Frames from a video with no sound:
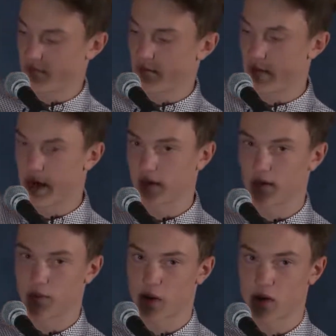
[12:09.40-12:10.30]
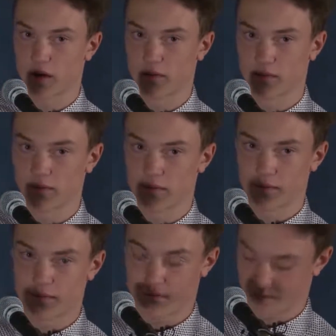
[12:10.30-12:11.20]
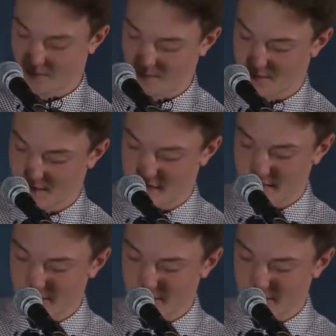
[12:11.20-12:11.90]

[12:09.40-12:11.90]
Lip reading: Back into the pocket, right?